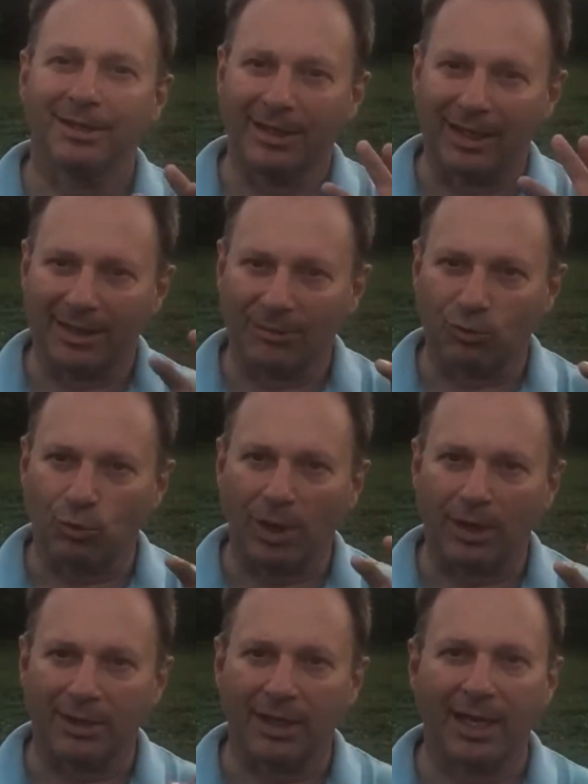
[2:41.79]
It's
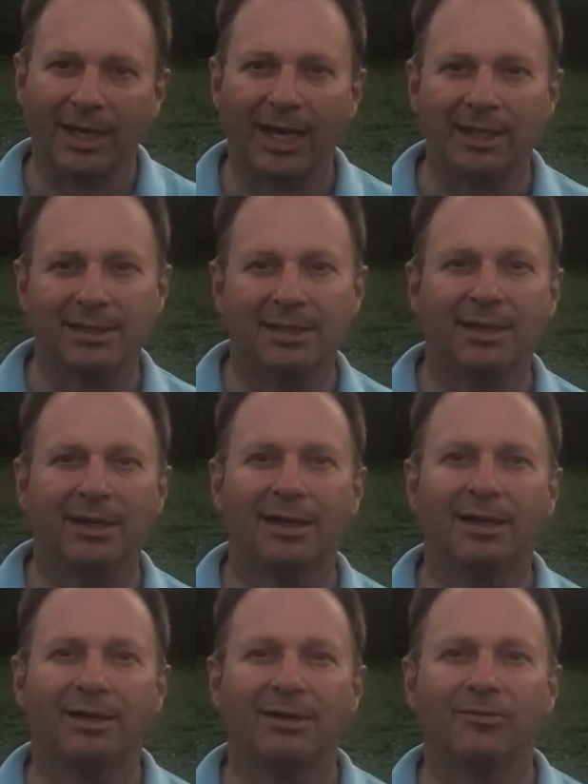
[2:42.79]
where that
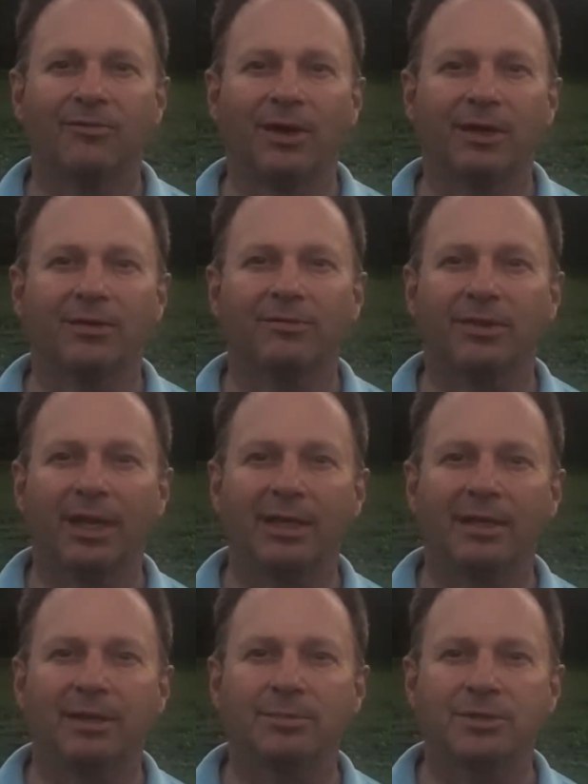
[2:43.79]
idea of fight or
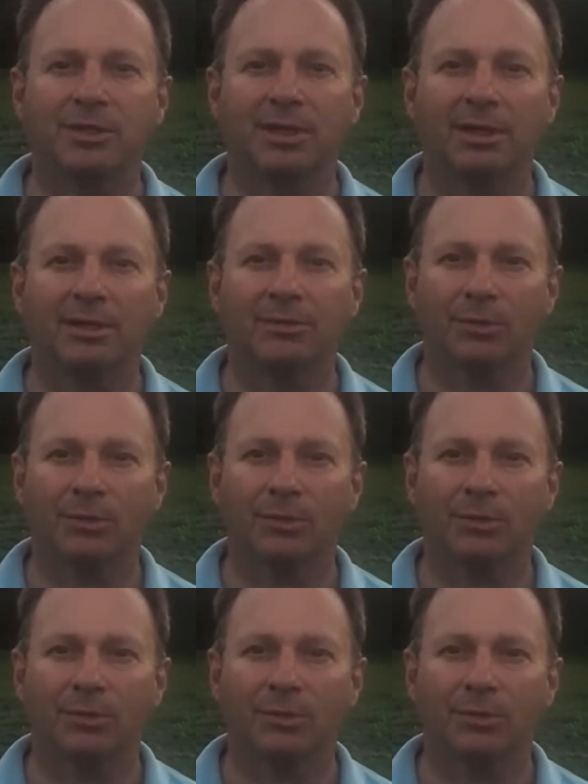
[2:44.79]
flight comes in,